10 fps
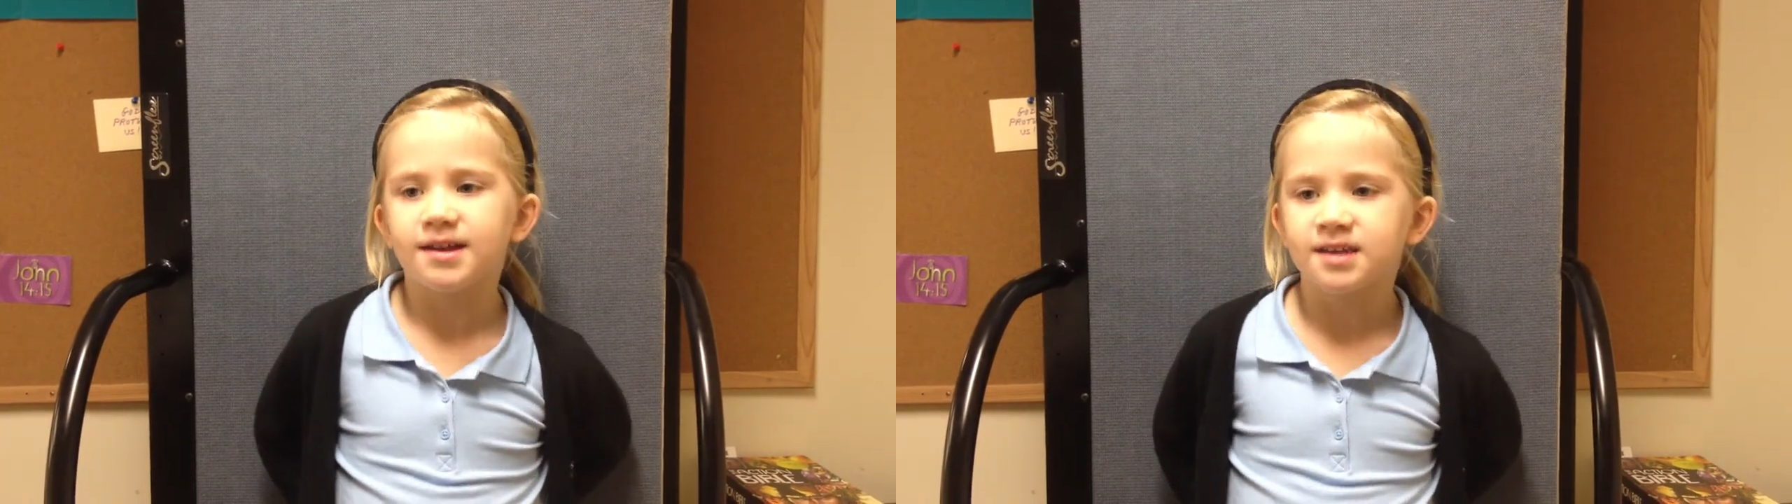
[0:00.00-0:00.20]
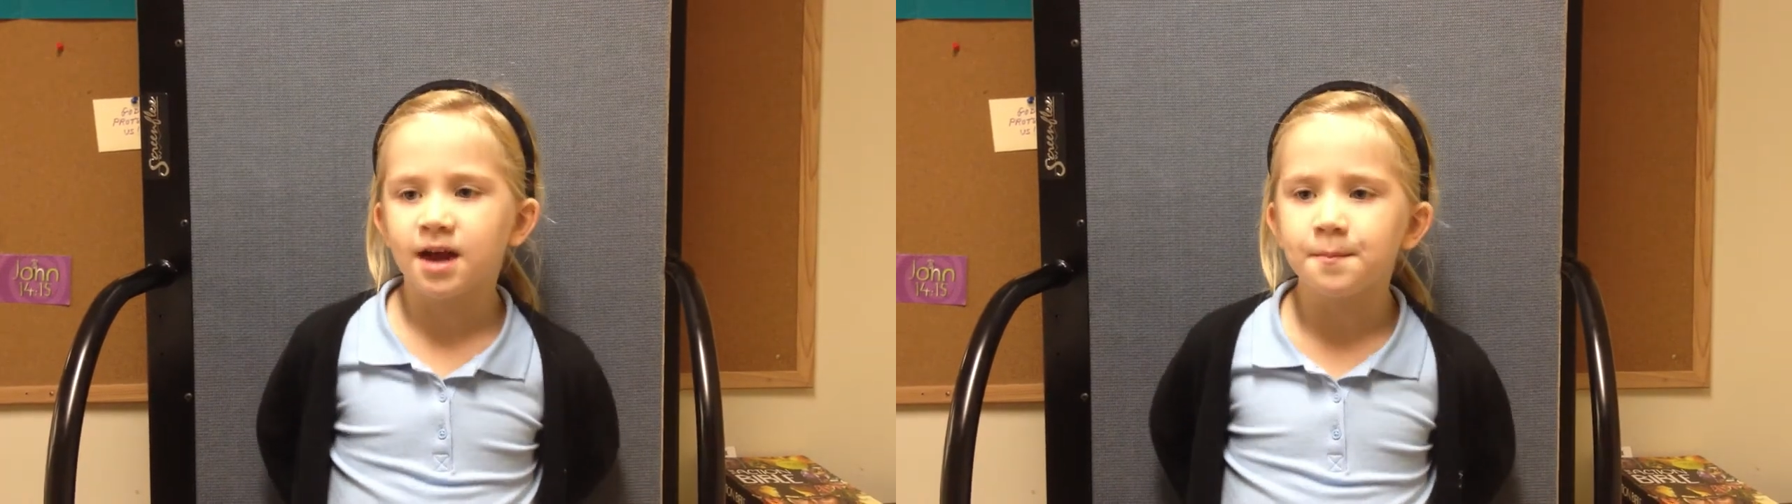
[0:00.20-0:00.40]
A
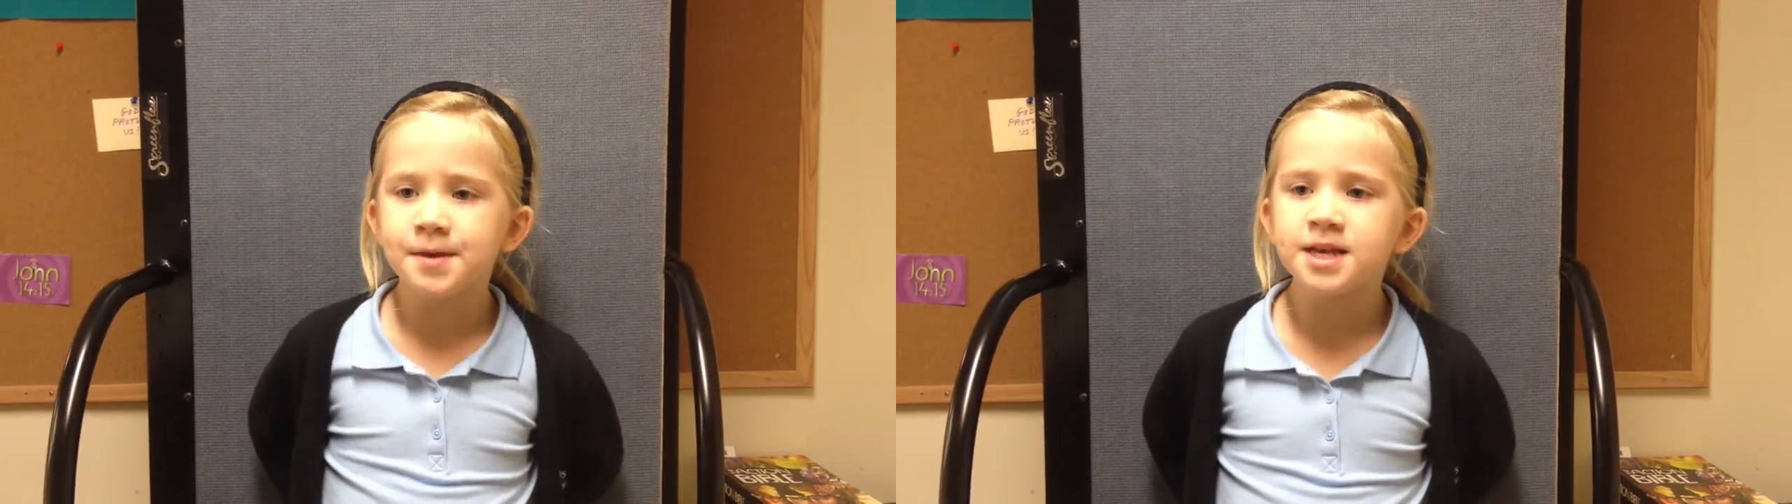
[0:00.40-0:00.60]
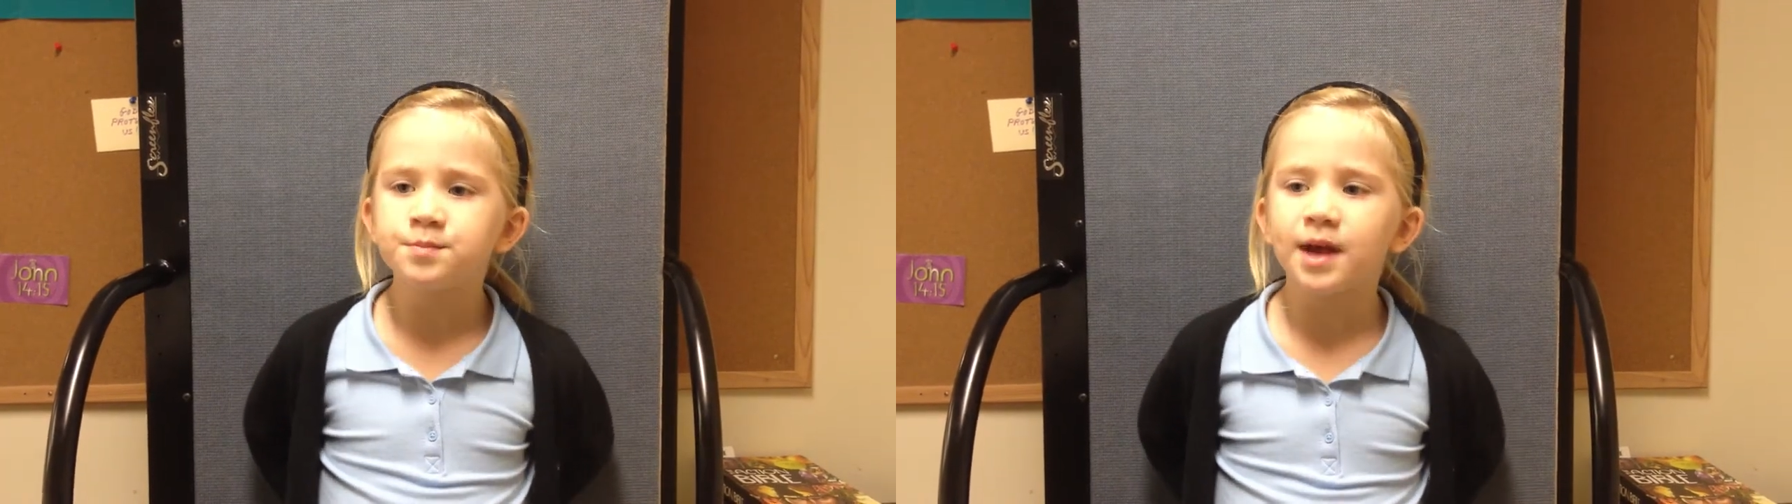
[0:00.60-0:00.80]

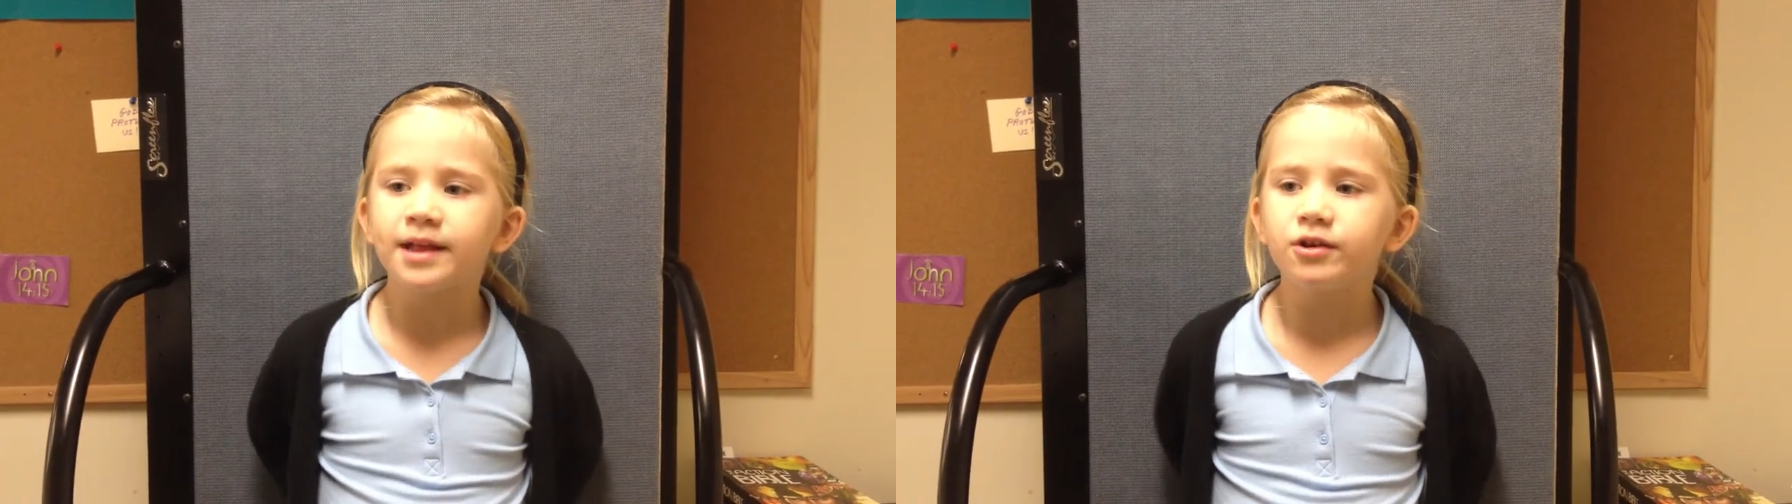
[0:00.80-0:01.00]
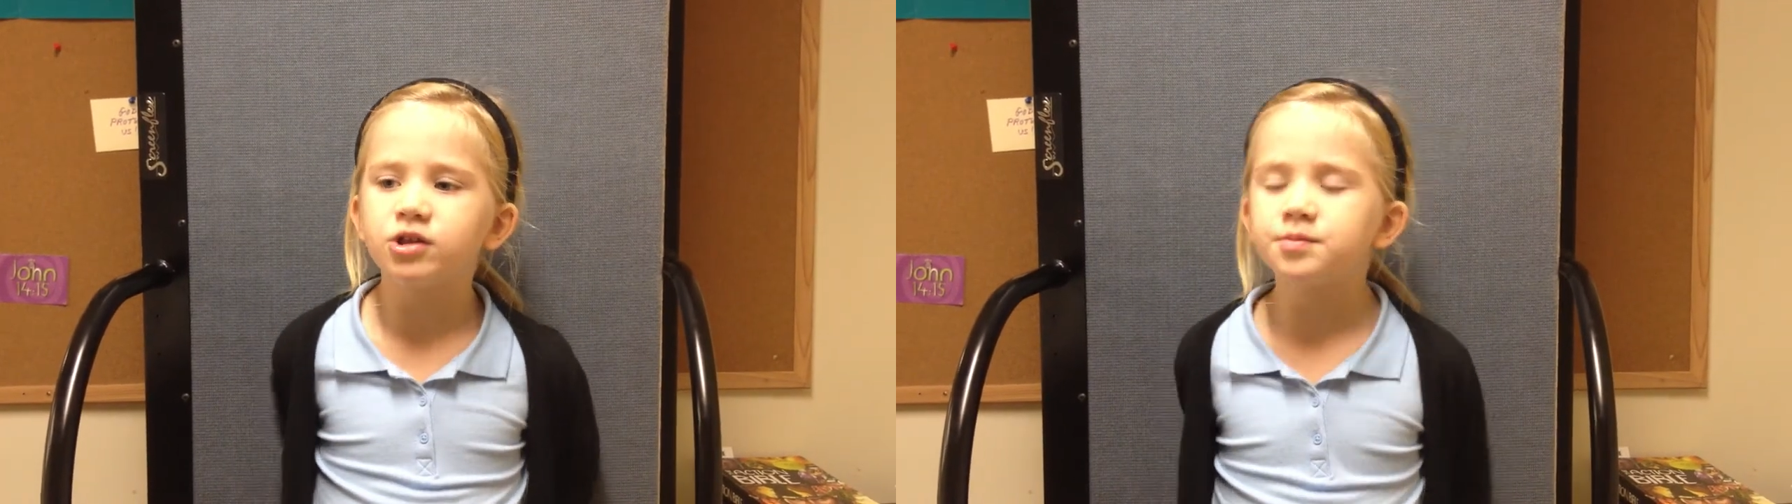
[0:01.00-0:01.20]
timepiece
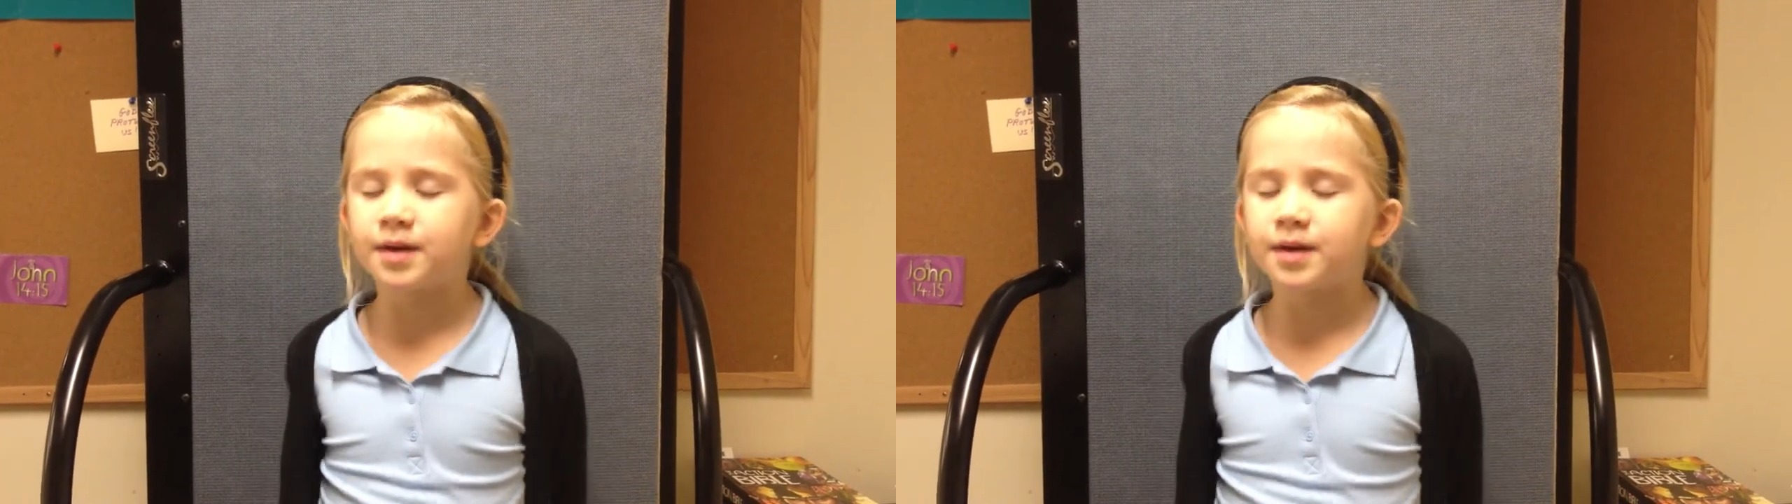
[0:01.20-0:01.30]
may lose